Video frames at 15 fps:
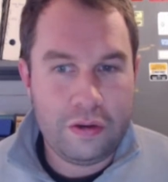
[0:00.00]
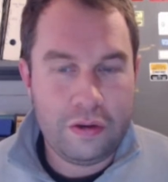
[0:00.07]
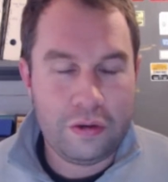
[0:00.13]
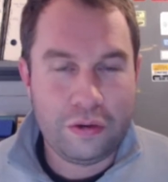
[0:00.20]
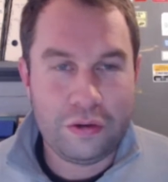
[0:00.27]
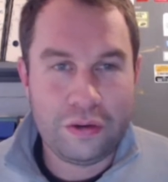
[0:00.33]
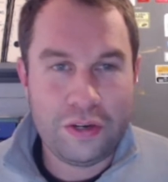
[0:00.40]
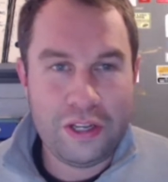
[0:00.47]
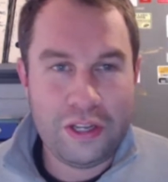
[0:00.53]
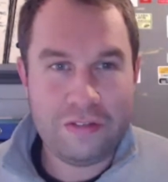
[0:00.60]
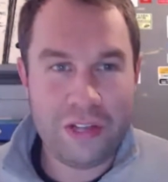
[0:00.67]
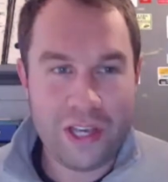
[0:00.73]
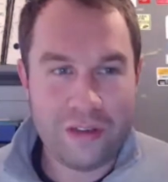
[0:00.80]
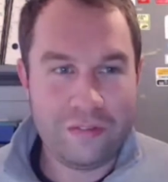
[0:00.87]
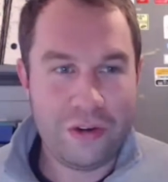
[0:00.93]
Good
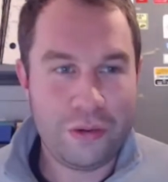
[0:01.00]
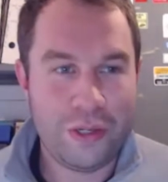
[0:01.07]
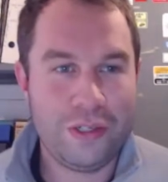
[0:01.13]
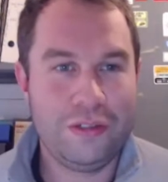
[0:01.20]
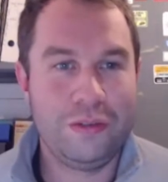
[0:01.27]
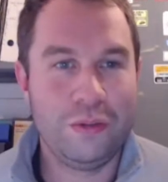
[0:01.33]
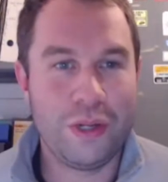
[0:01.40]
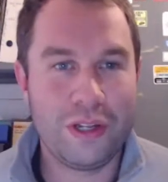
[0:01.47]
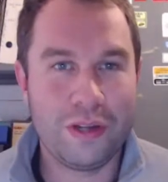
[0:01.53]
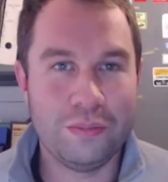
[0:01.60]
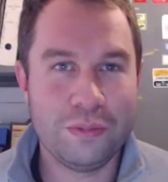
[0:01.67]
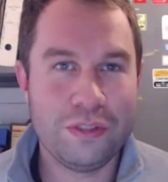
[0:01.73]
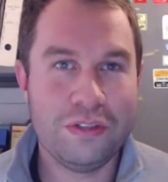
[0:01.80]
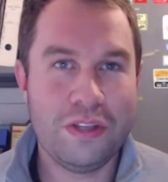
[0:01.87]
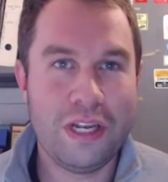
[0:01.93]
evening, everyone.
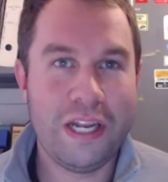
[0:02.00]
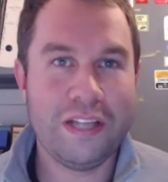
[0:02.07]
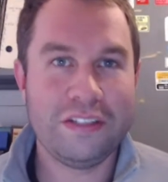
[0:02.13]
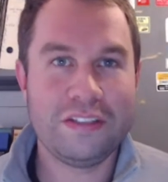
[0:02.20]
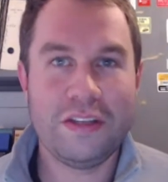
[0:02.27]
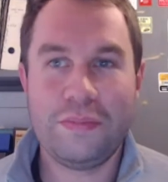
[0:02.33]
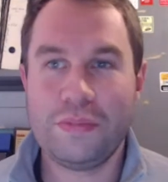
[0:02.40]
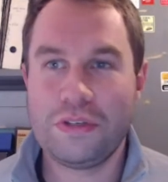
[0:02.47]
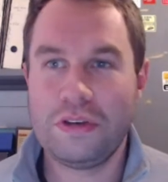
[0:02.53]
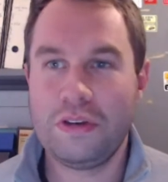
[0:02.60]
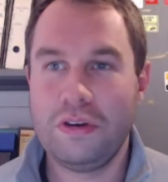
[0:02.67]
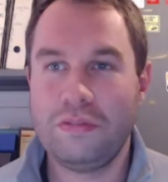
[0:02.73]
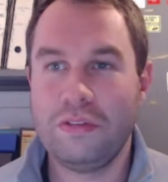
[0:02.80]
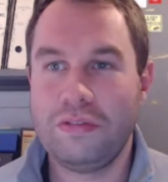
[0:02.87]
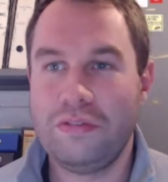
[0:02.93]
Welcome to the latest episode
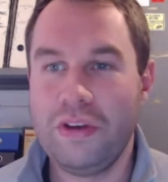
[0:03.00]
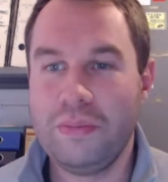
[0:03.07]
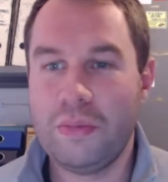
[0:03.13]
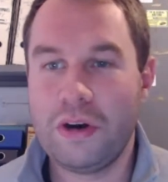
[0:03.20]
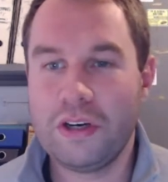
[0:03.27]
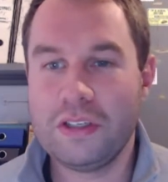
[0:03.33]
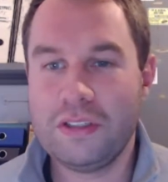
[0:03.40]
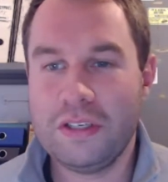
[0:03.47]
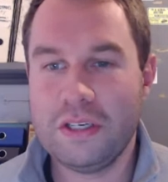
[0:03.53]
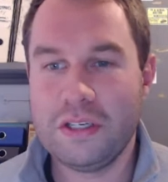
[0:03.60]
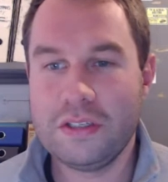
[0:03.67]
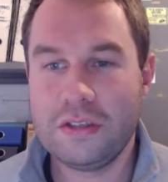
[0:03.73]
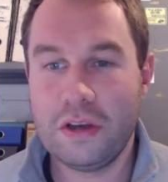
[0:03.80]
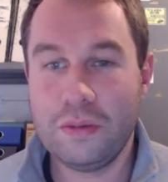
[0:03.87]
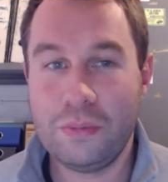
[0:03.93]
of the Free
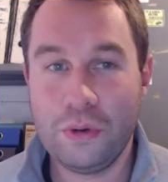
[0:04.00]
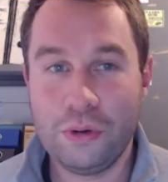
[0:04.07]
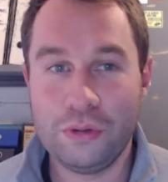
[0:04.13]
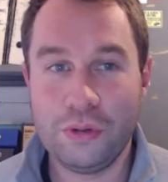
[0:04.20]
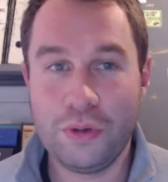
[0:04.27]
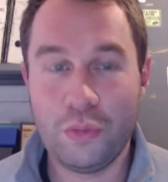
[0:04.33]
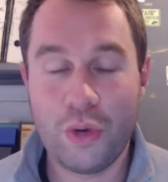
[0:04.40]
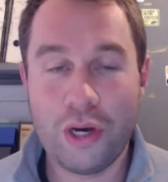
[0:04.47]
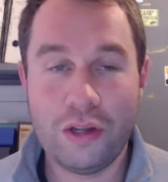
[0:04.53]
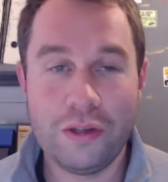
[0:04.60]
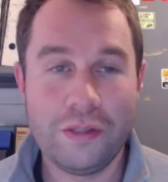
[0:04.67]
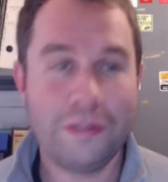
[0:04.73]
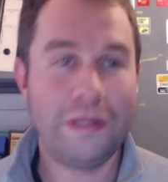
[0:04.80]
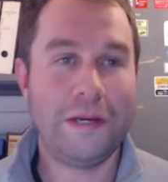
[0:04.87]
Marketeers. Hope you're all doing well.